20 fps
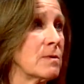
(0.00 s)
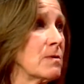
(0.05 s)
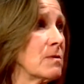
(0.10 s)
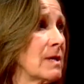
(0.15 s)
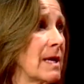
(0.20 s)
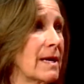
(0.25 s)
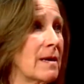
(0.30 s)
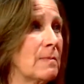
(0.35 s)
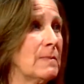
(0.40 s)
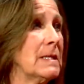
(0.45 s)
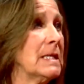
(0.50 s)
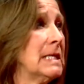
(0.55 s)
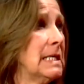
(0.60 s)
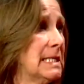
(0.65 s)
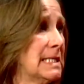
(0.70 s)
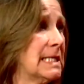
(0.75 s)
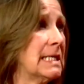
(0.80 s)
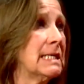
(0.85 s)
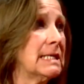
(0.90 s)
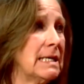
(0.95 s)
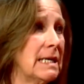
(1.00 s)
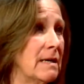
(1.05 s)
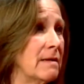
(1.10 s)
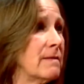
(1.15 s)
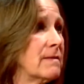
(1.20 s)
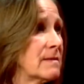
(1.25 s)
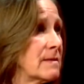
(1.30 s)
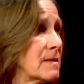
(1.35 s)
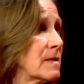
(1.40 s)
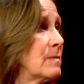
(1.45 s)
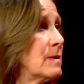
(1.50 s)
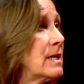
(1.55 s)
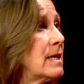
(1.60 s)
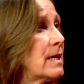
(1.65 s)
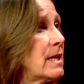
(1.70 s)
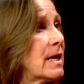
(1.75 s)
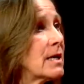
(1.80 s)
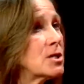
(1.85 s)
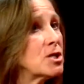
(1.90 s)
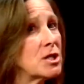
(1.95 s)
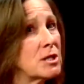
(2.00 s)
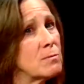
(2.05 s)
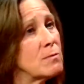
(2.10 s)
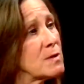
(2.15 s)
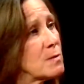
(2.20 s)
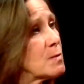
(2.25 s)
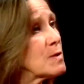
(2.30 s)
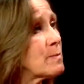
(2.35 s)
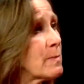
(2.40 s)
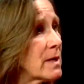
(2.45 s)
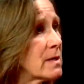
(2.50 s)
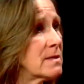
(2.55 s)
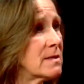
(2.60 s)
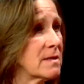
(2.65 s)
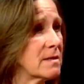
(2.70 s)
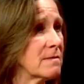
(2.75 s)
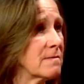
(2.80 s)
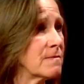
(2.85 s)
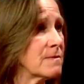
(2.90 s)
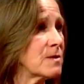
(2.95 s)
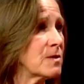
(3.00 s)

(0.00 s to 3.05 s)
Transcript: and we were like, please get it out of this committee, and she was responsive.